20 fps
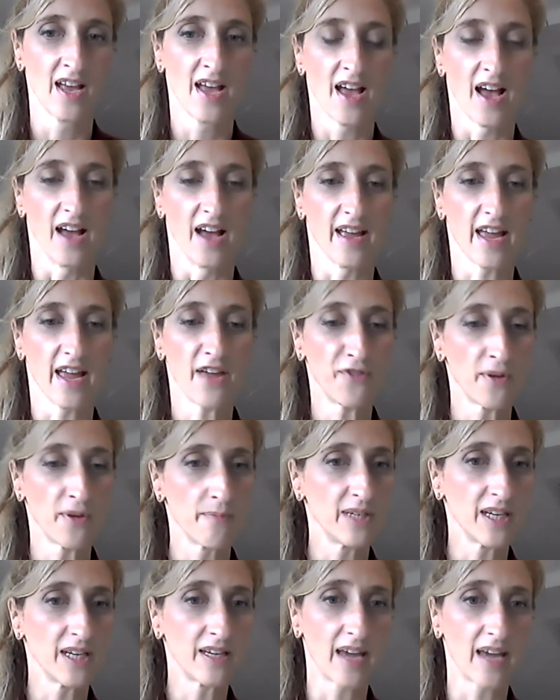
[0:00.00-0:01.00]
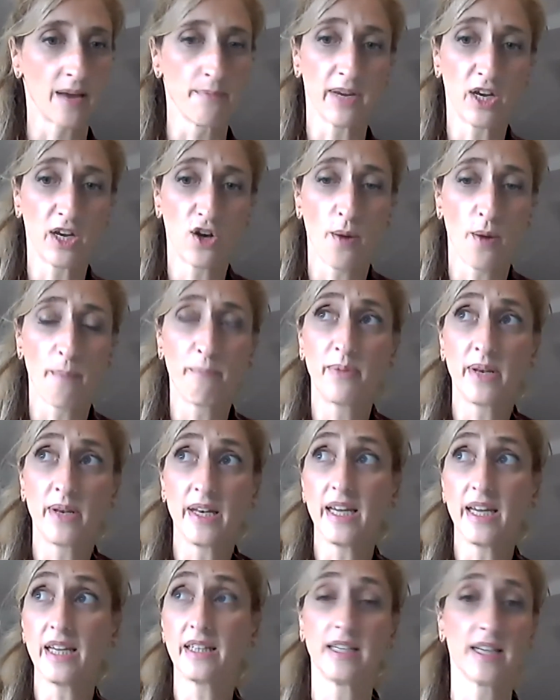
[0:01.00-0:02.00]
FMD can be
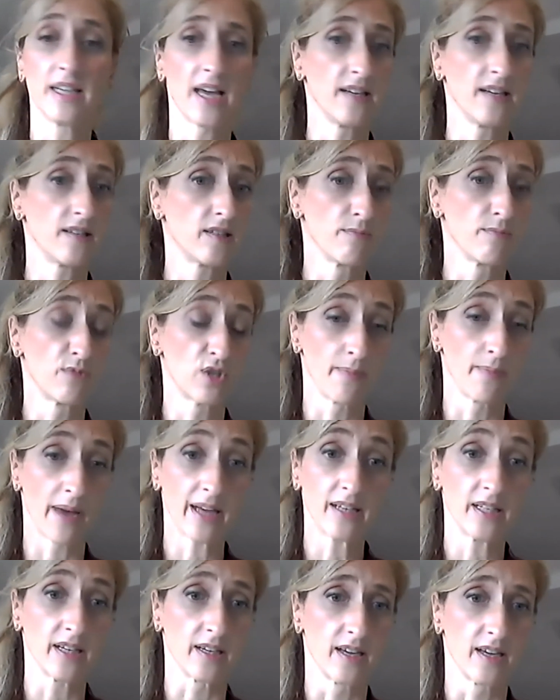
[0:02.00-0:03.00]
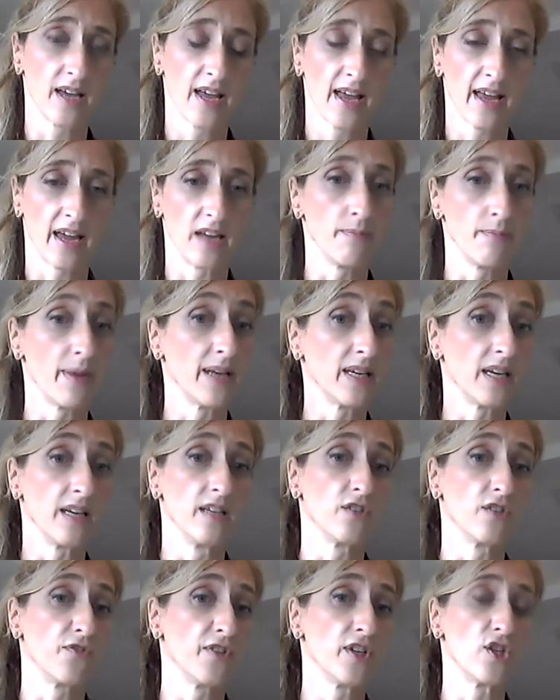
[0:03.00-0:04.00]
completely asymptomatic in many
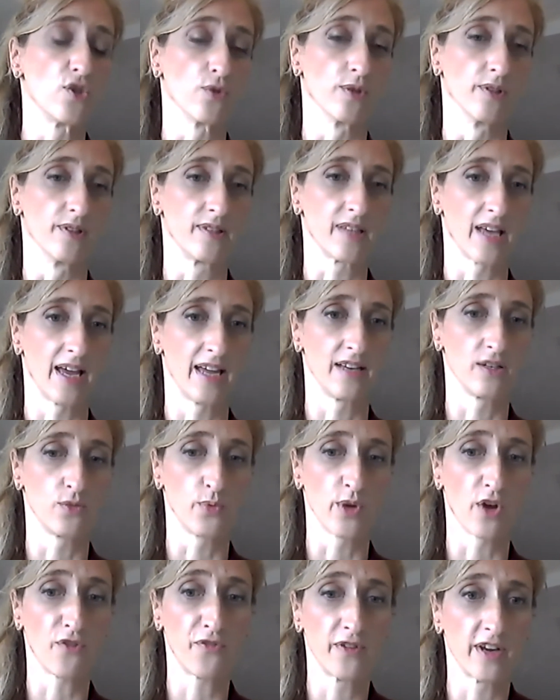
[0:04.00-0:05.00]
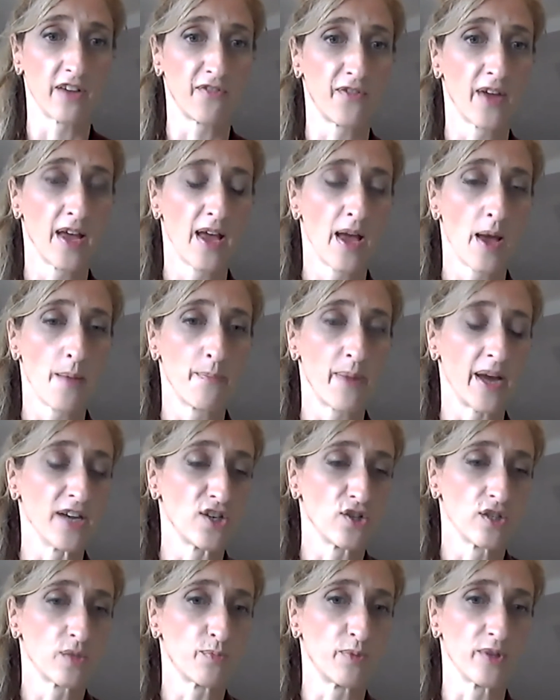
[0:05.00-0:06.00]
individuals, and we often have
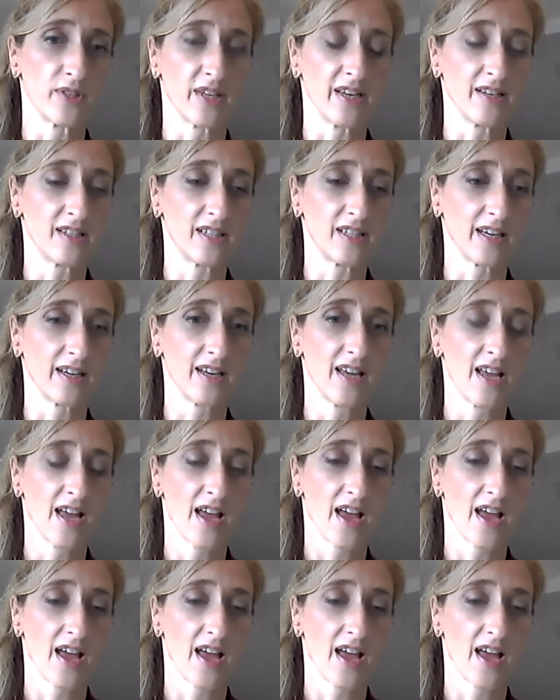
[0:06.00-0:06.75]
patients presenting